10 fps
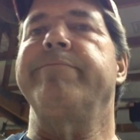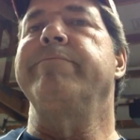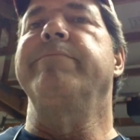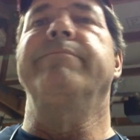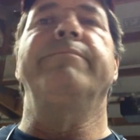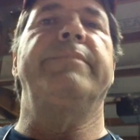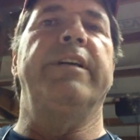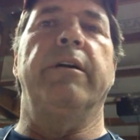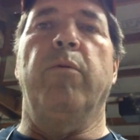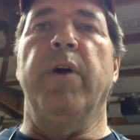
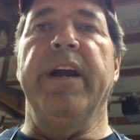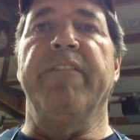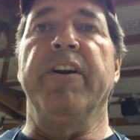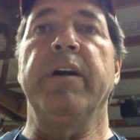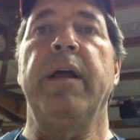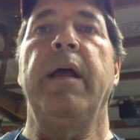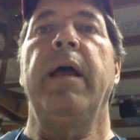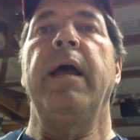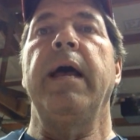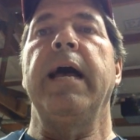you know, whatever,
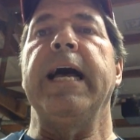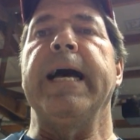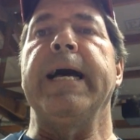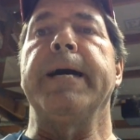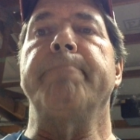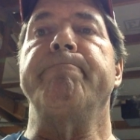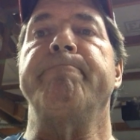out